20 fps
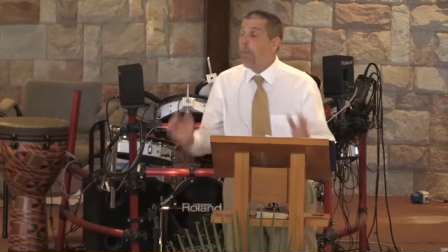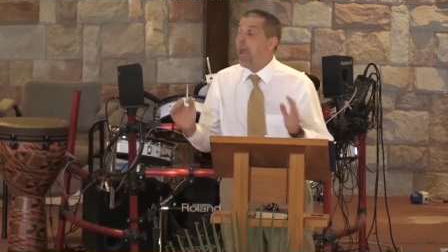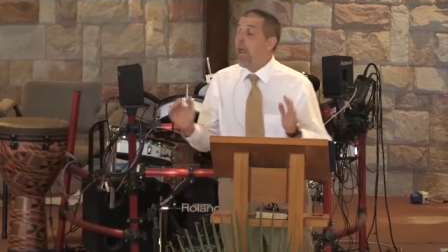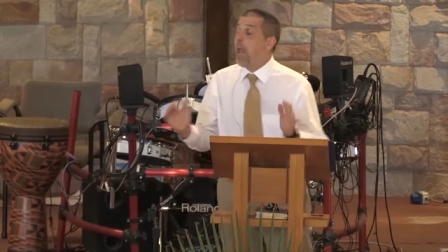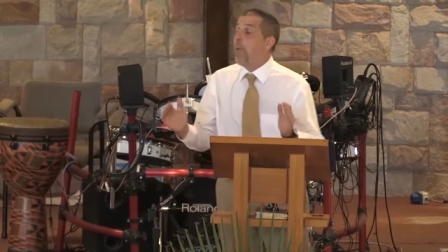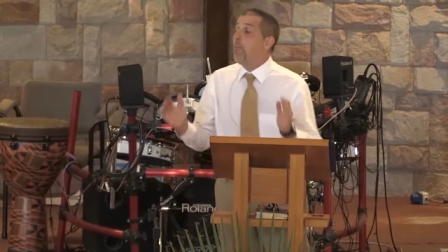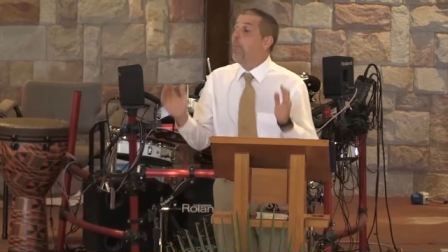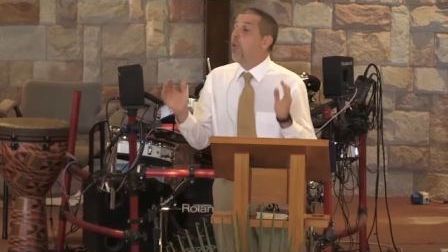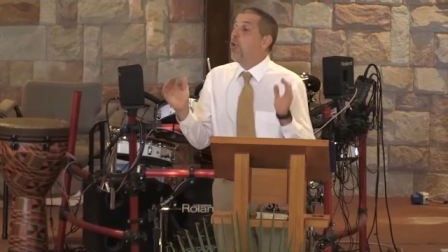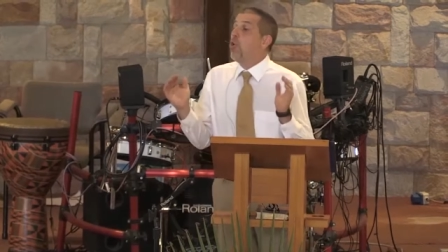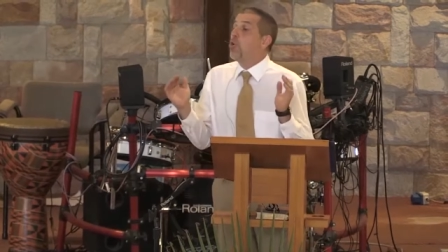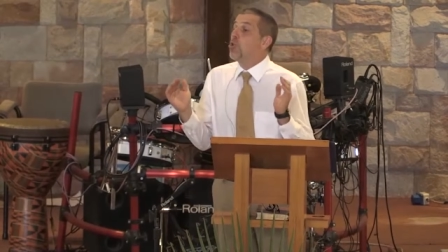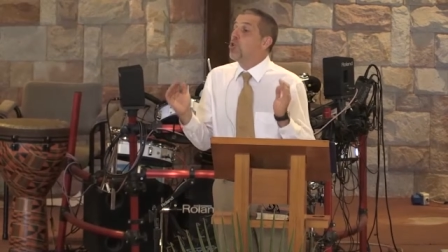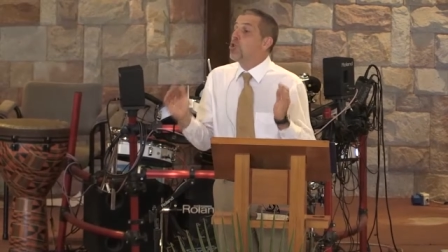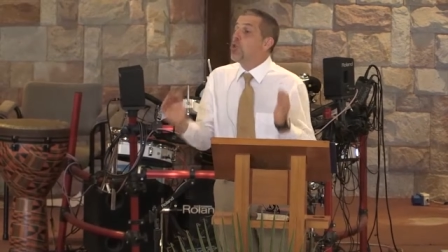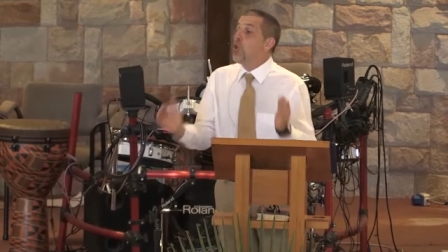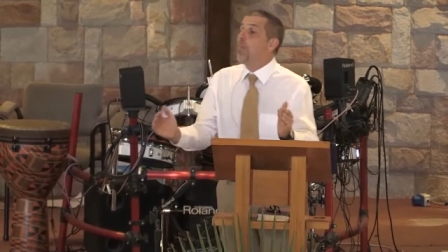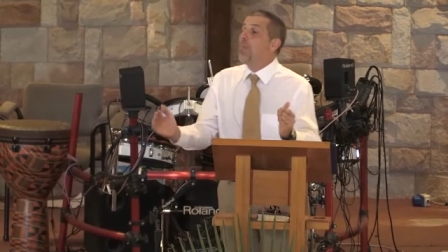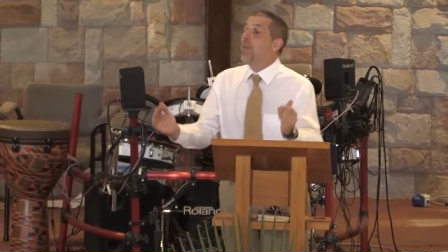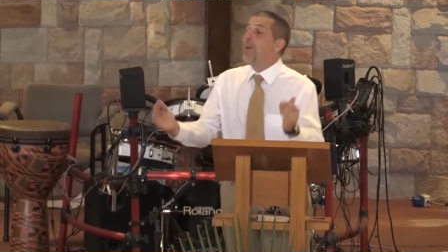people
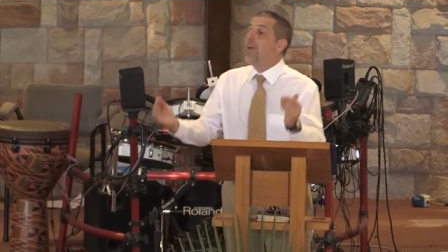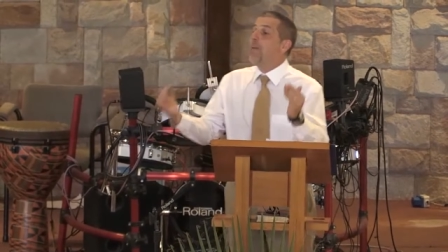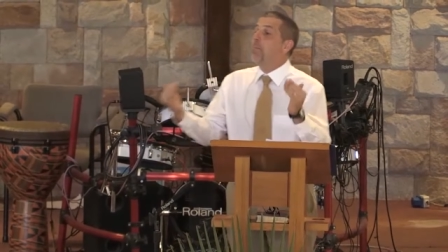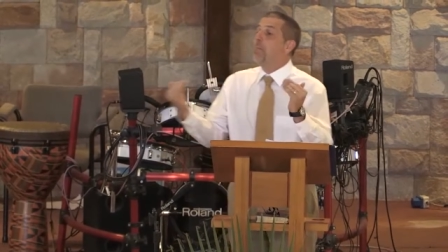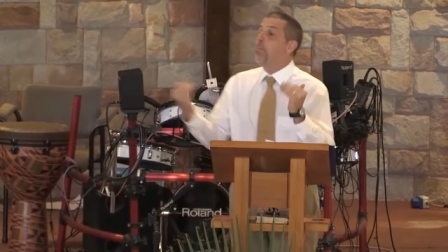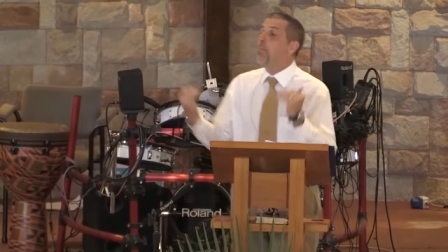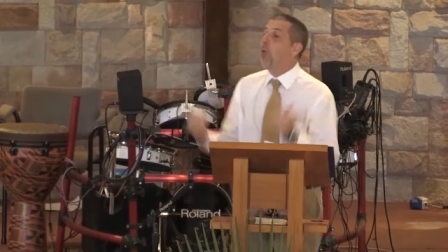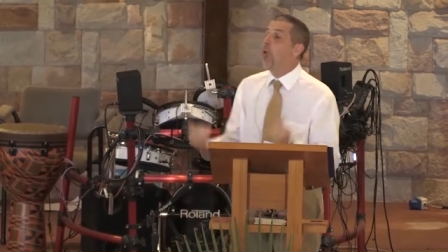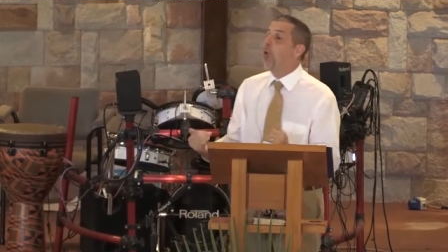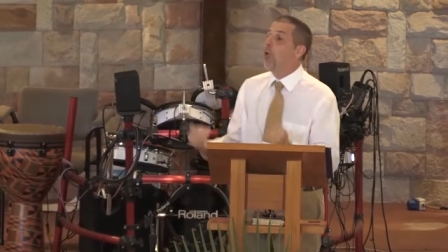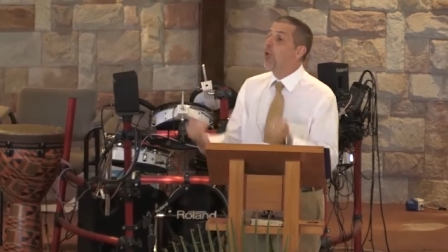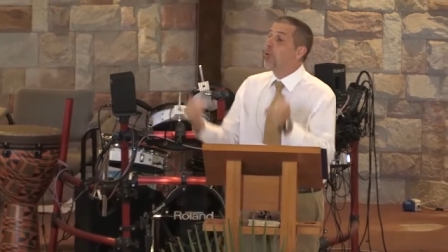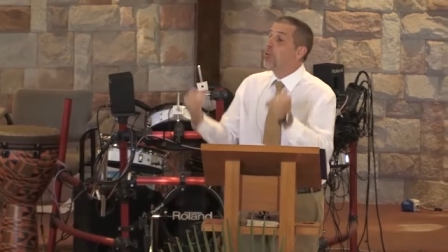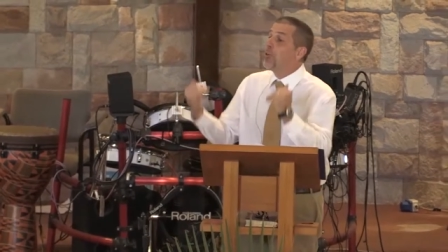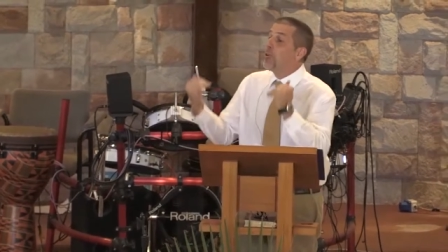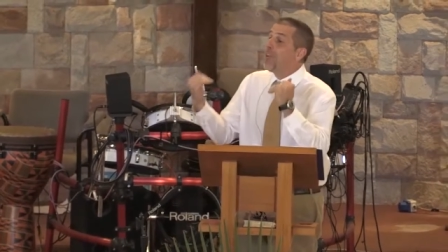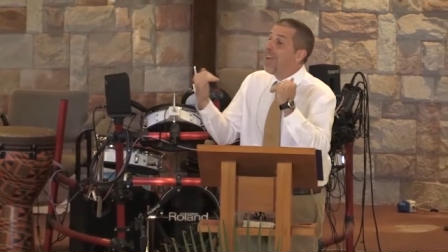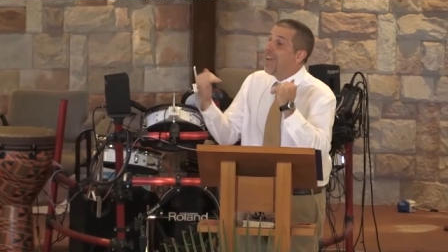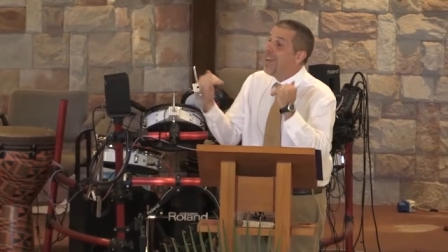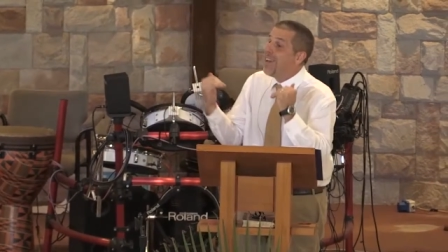should be
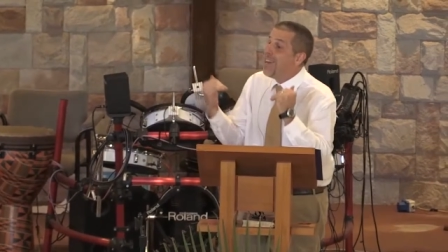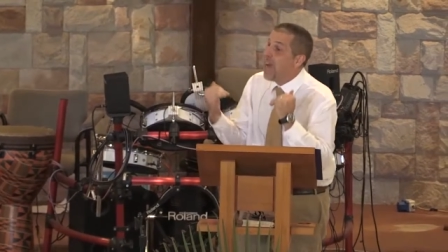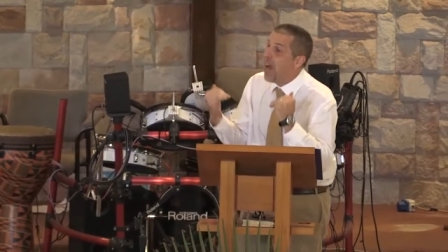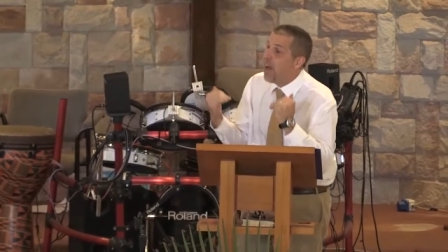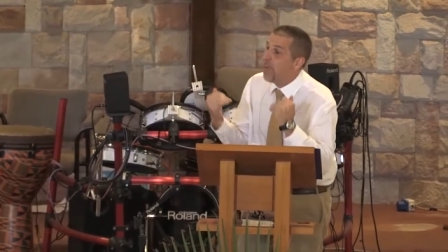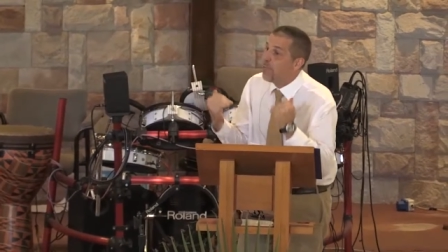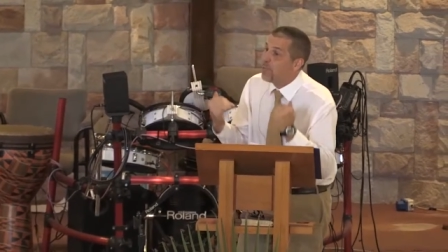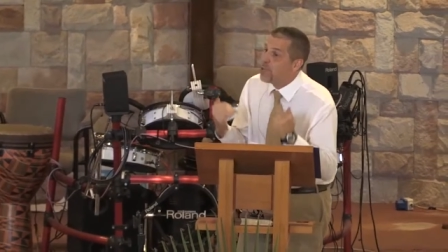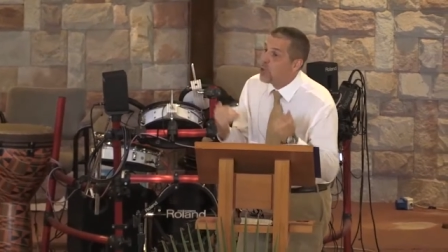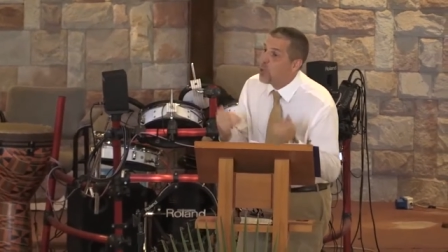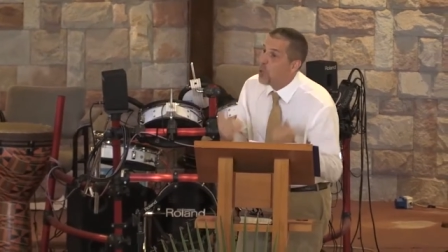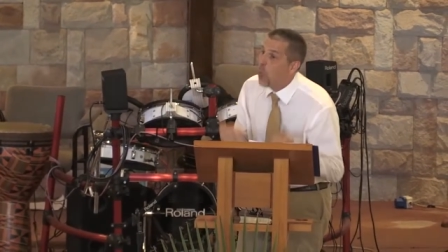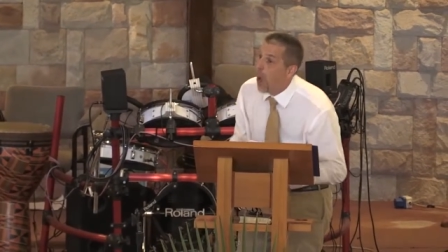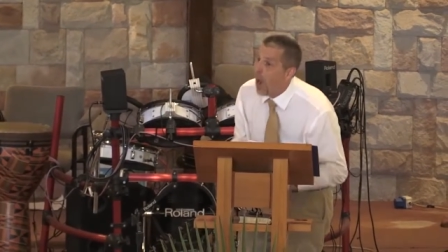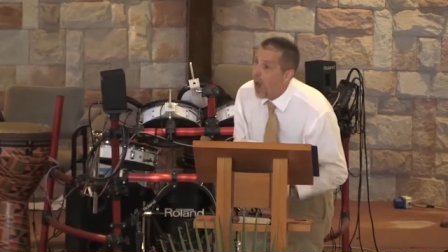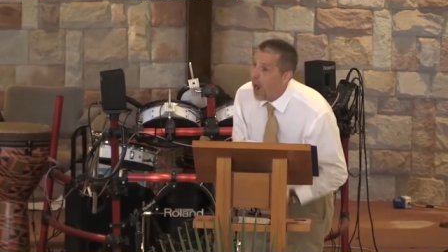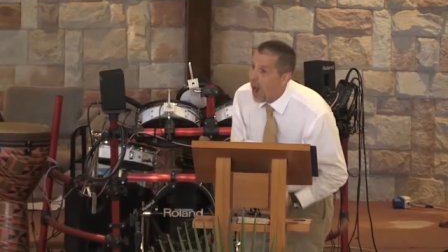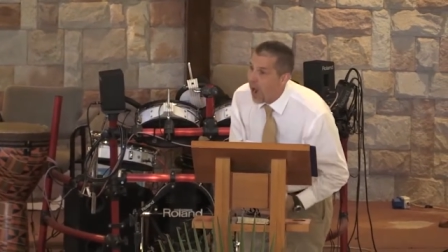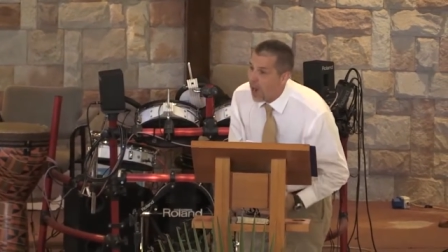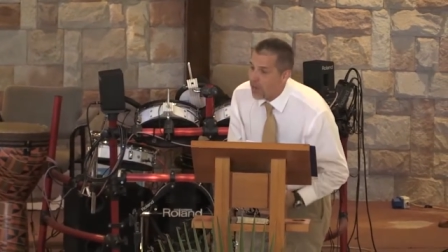important enough to
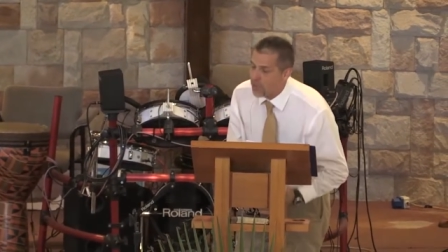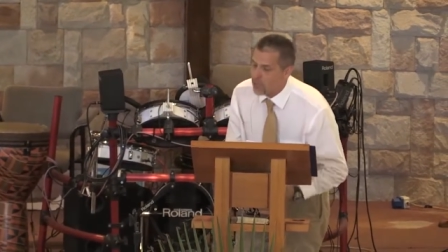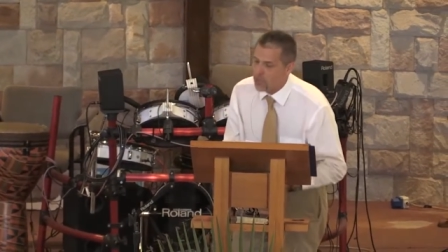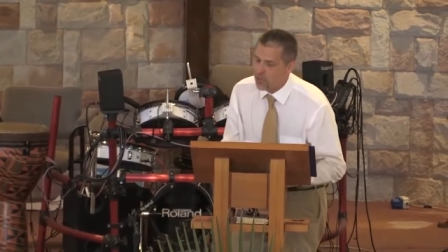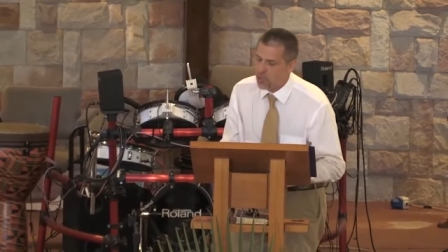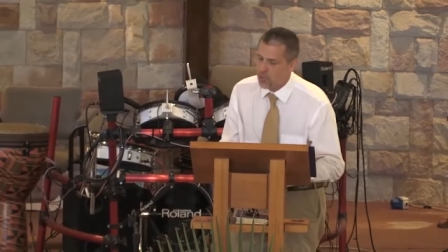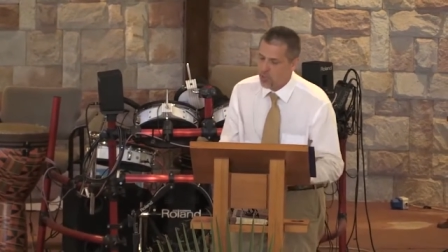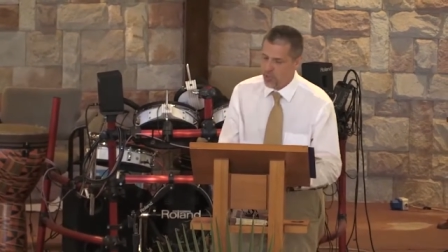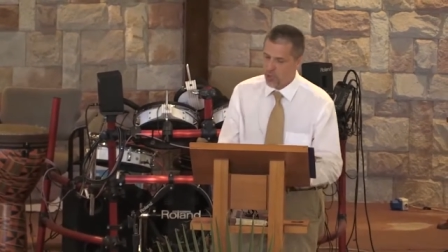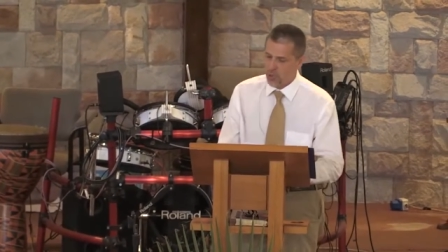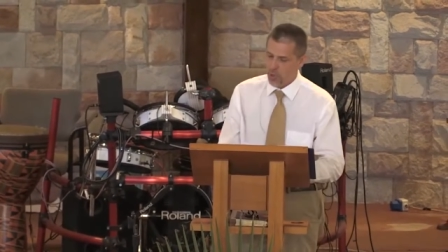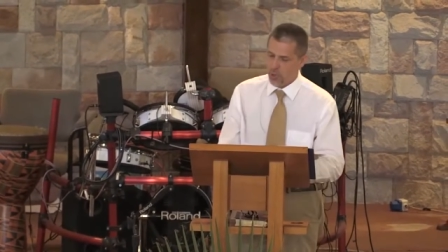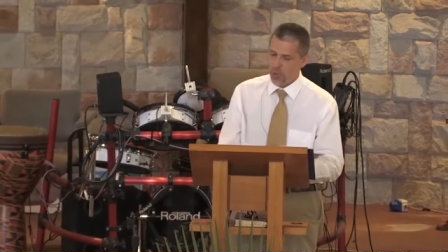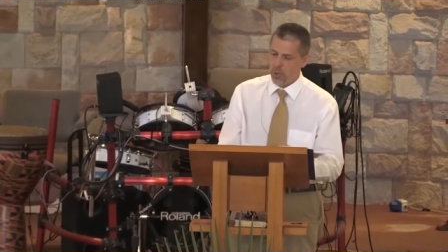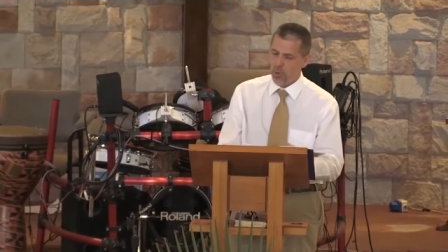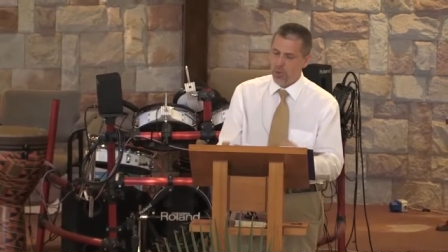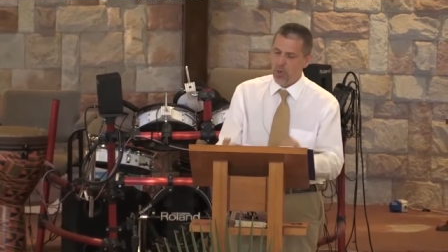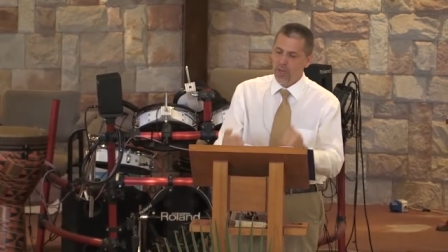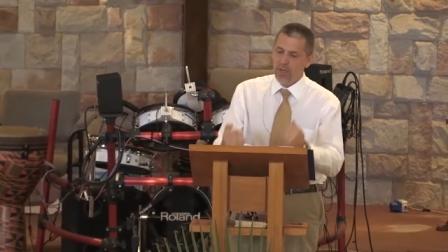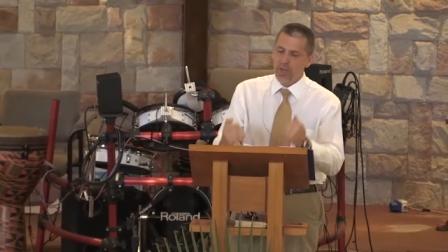us,
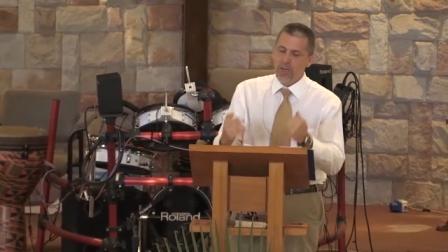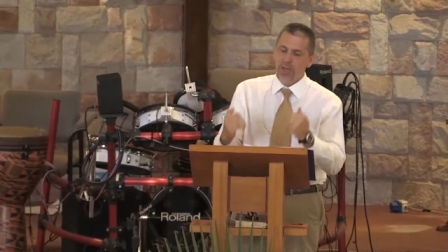too,